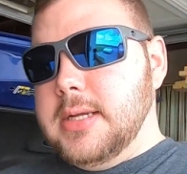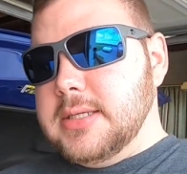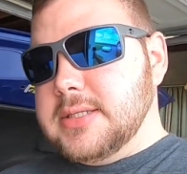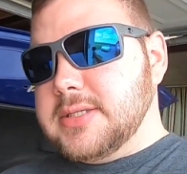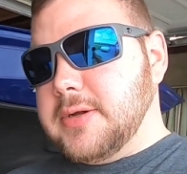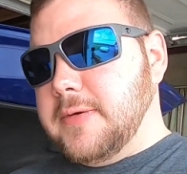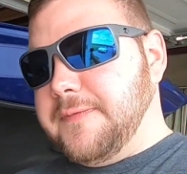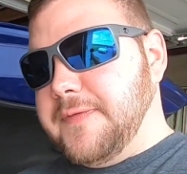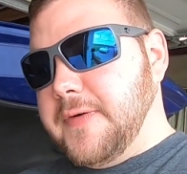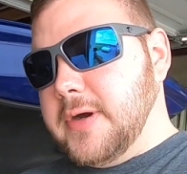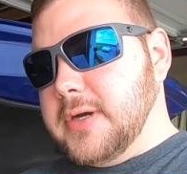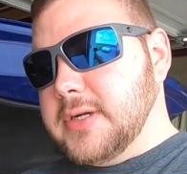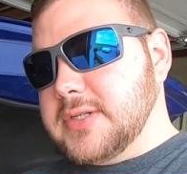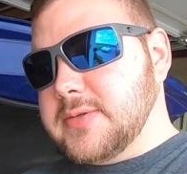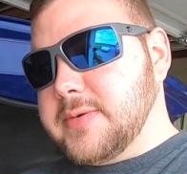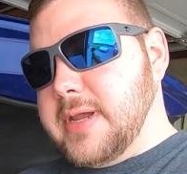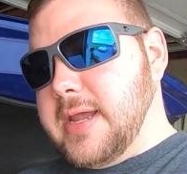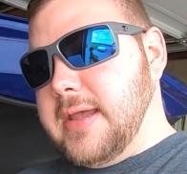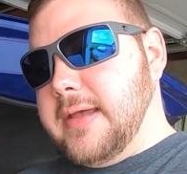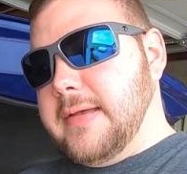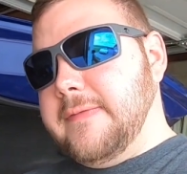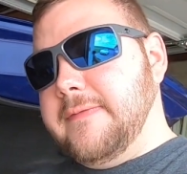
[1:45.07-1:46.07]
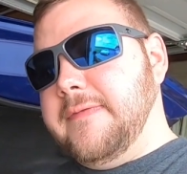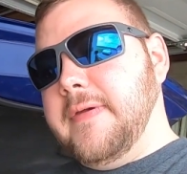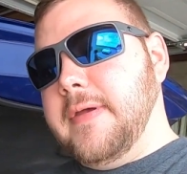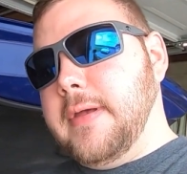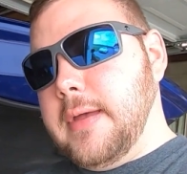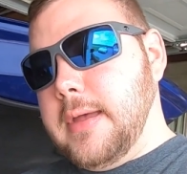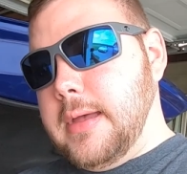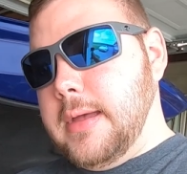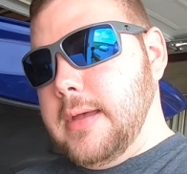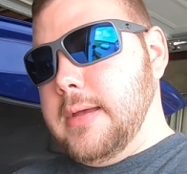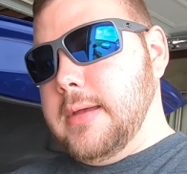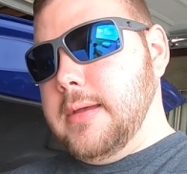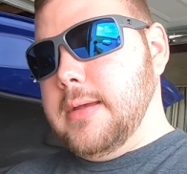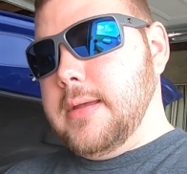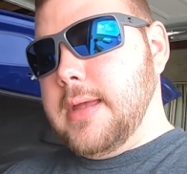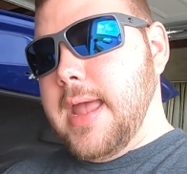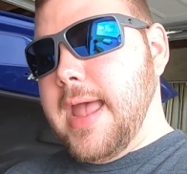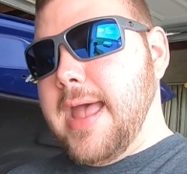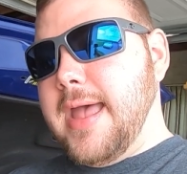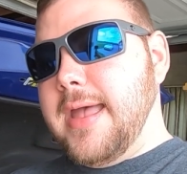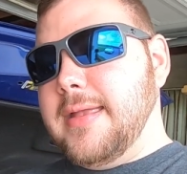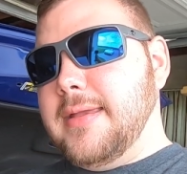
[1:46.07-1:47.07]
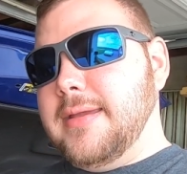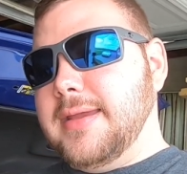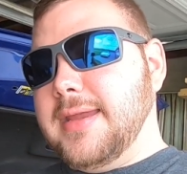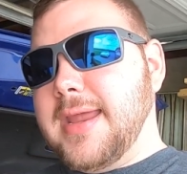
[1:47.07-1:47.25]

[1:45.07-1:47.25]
So first we have at